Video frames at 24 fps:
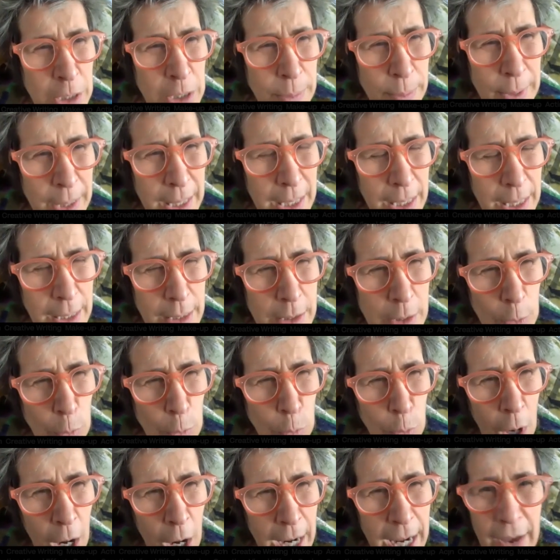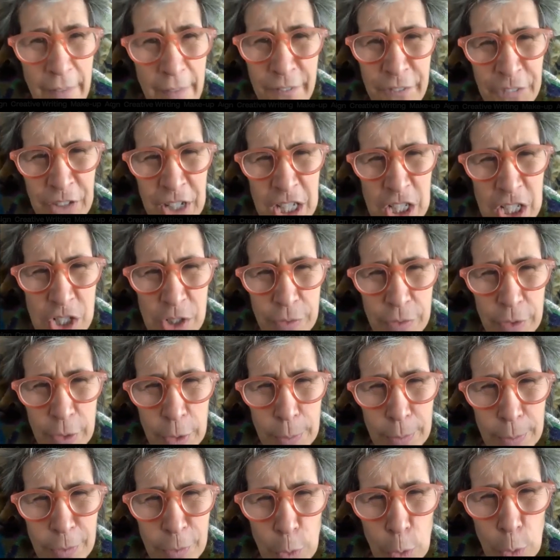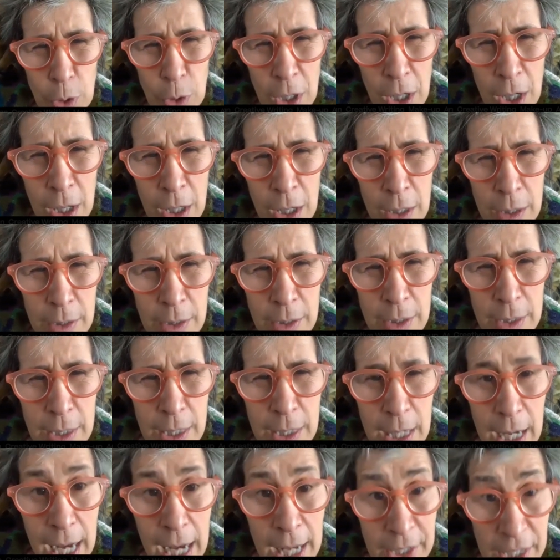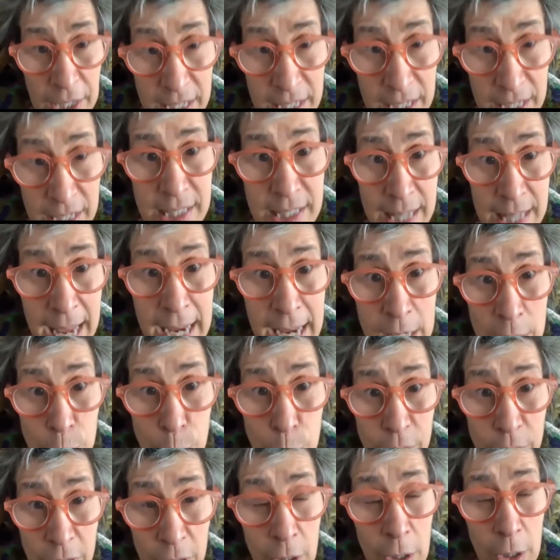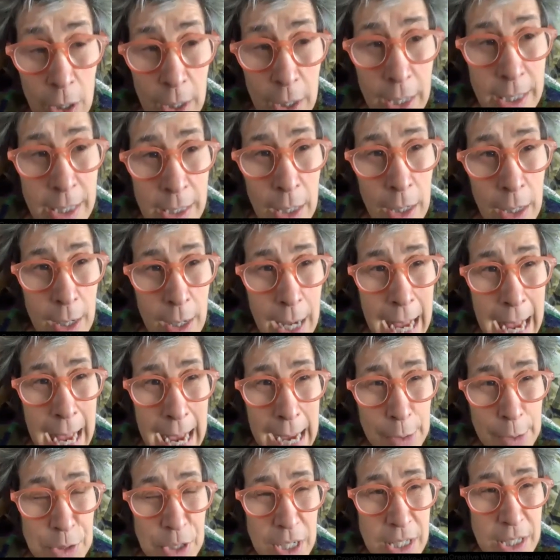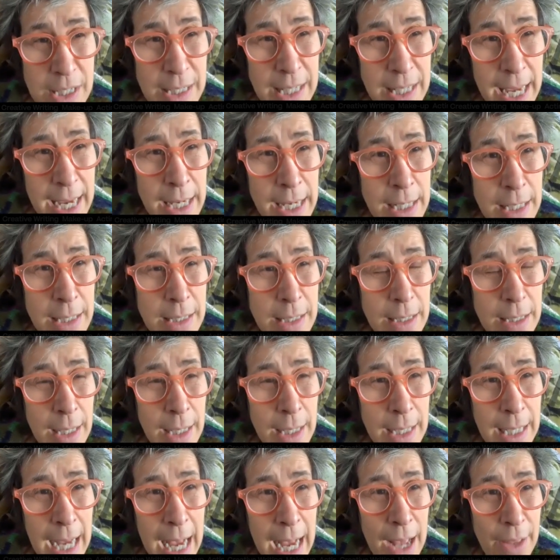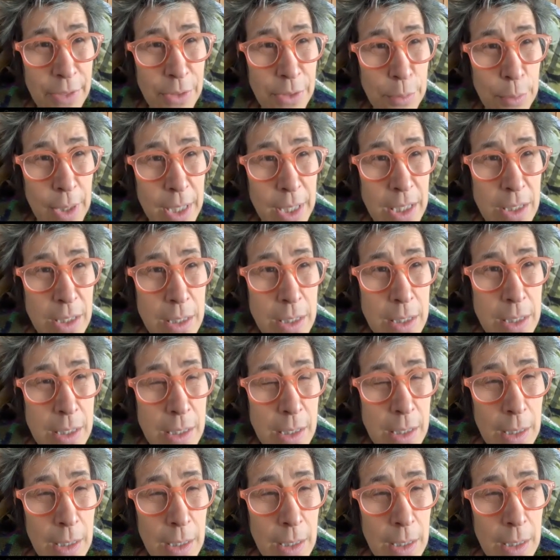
me to write a feature film for her. And I stayed with her in her house. I stayed at Catherine's